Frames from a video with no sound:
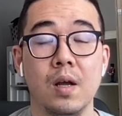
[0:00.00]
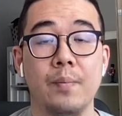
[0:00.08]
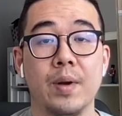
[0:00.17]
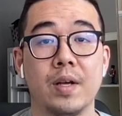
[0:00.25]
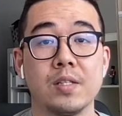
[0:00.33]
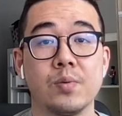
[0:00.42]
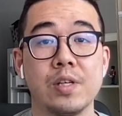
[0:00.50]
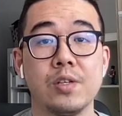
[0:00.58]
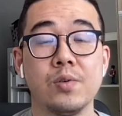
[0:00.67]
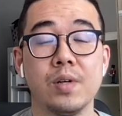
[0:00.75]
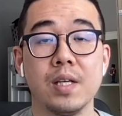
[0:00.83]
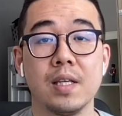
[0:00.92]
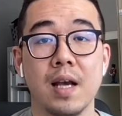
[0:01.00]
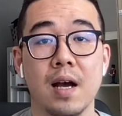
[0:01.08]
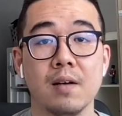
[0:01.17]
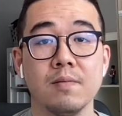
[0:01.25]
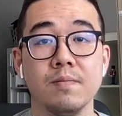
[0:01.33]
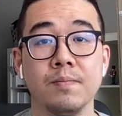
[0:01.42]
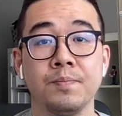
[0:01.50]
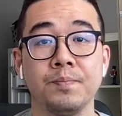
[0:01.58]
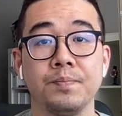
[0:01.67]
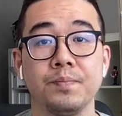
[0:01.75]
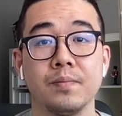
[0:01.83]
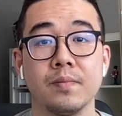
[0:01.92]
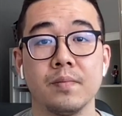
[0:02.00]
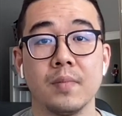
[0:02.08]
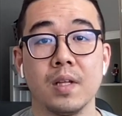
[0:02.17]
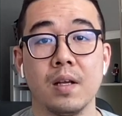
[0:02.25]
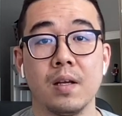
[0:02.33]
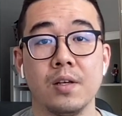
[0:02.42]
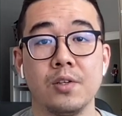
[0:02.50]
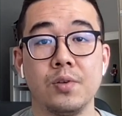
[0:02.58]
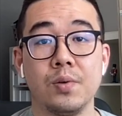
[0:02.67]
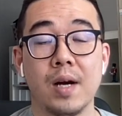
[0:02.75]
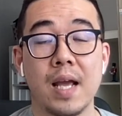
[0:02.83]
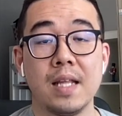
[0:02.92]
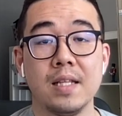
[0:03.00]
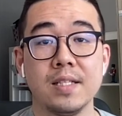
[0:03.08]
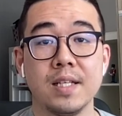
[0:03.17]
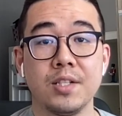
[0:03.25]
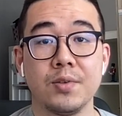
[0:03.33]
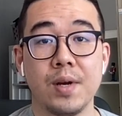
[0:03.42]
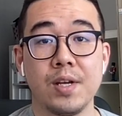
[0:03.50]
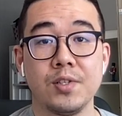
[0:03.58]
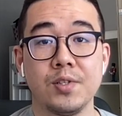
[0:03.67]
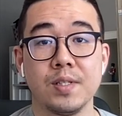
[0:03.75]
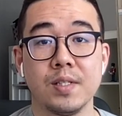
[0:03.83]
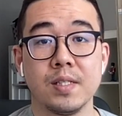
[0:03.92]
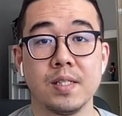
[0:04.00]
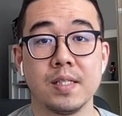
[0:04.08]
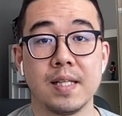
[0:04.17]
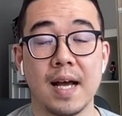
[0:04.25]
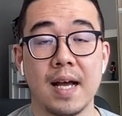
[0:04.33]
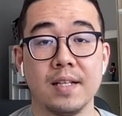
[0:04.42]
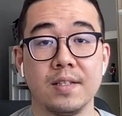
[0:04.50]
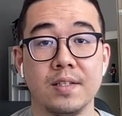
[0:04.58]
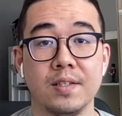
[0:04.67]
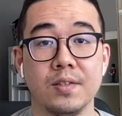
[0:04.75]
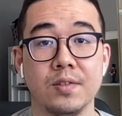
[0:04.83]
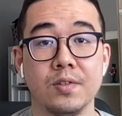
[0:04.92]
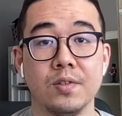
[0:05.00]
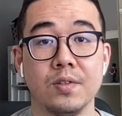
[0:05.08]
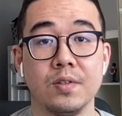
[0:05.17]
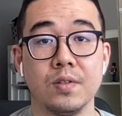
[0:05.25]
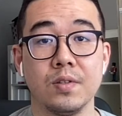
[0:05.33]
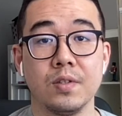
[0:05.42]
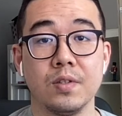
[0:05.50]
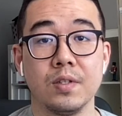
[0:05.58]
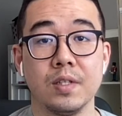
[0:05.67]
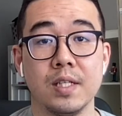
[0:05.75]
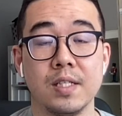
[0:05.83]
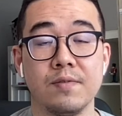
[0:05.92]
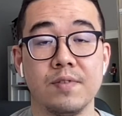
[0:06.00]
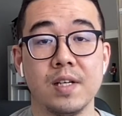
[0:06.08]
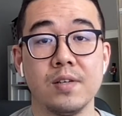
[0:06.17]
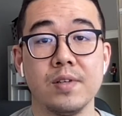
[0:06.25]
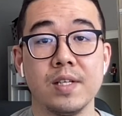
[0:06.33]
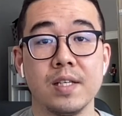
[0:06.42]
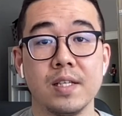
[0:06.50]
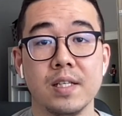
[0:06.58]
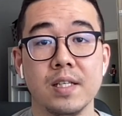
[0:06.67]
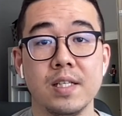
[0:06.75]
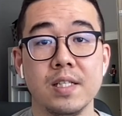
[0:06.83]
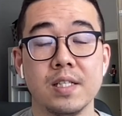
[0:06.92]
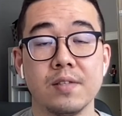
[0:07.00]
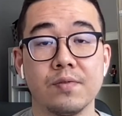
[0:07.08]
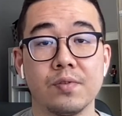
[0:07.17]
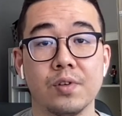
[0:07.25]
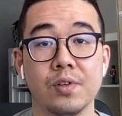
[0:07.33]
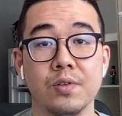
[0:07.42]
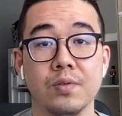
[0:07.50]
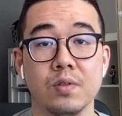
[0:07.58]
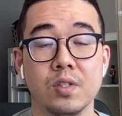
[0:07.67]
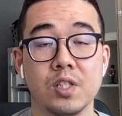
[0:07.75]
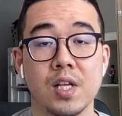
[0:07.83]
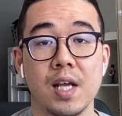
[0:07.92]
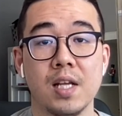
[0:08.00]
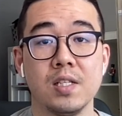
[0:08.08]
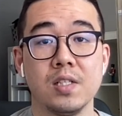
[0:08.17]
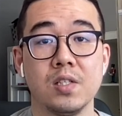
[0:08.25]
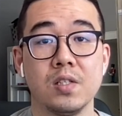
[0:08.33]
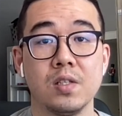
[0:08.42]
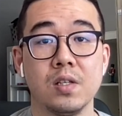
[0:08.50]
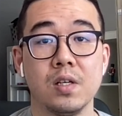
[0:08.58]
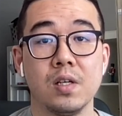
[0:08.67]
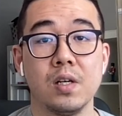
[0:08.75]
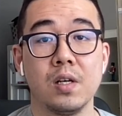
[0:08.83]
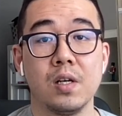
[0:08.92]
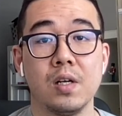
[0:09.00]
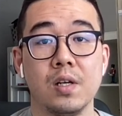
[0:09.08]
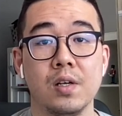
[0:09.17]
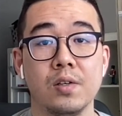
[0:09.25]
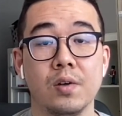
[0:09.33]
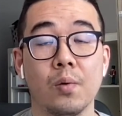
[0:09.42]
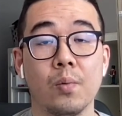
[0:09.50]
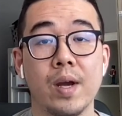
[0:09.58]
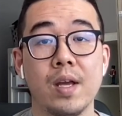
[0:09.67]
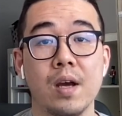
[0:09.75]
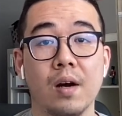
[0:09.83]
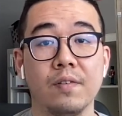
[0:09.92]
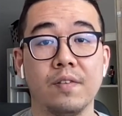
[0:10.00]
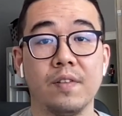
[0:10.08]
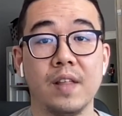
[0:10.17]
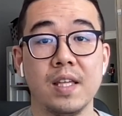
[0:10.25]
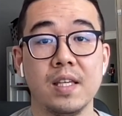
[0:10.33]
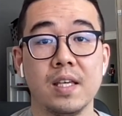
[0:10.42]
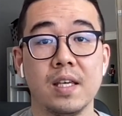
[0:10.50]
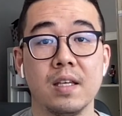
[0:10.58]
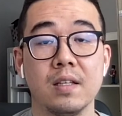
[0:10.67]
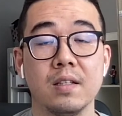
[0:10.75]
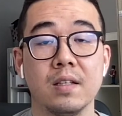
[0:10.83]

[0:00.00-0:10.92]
Because when you are young, you are in the situation that it's very easy for you to change your way of thinking